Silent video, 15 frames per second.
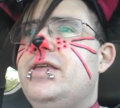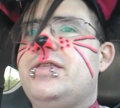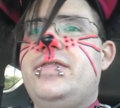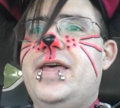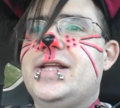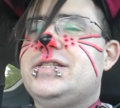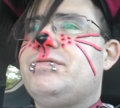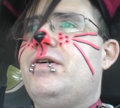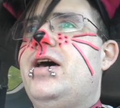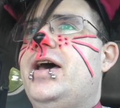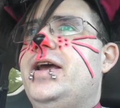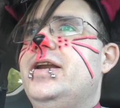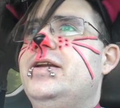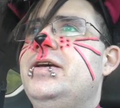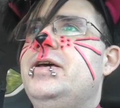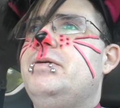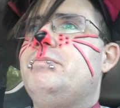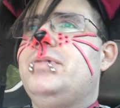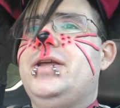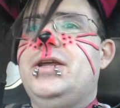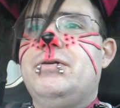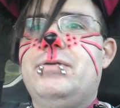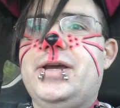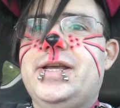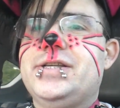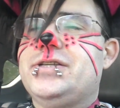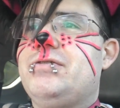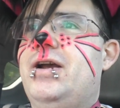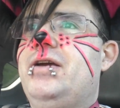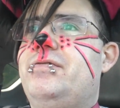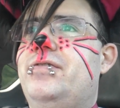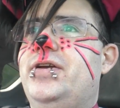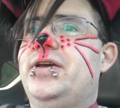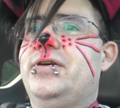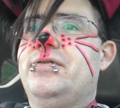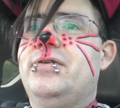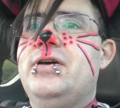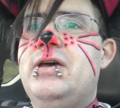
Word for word: then that's fine. MediaWiki is great for you.